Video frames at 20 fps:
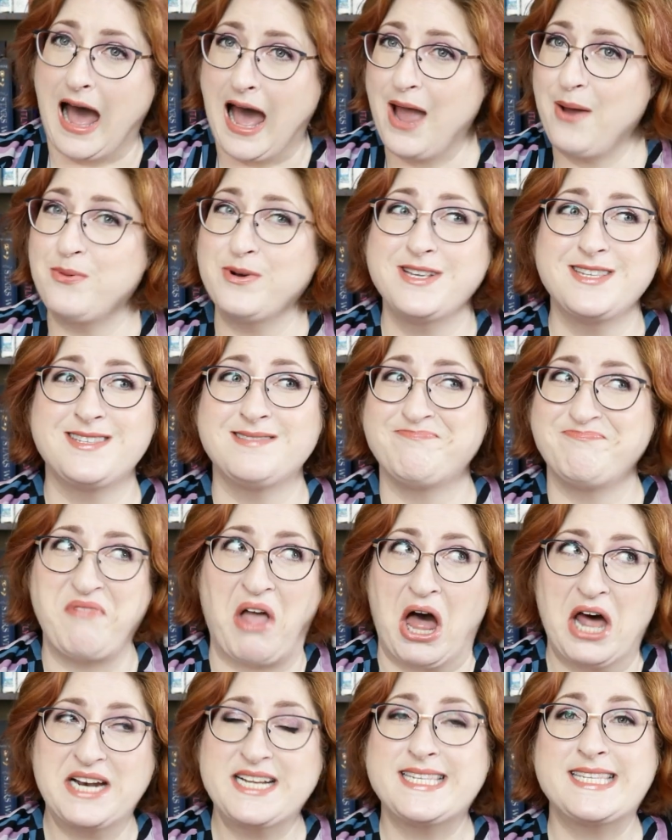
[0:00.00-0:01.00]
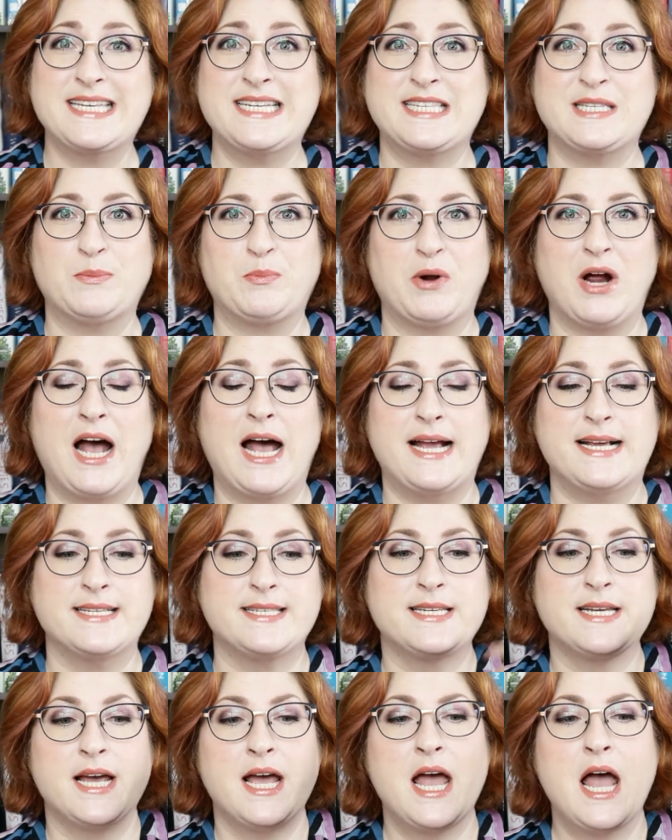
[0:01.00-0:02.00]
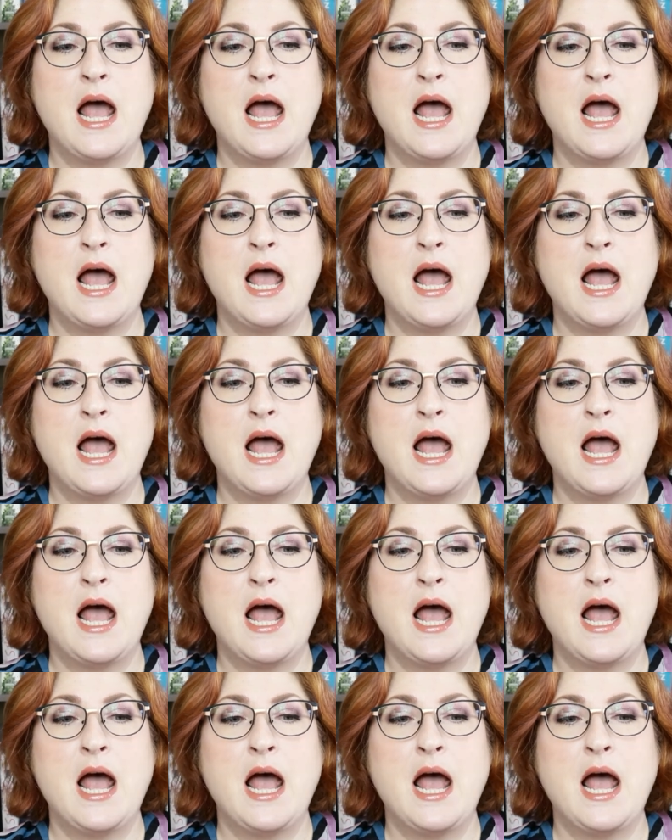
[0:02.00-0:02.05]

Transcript: I was honestly surprised.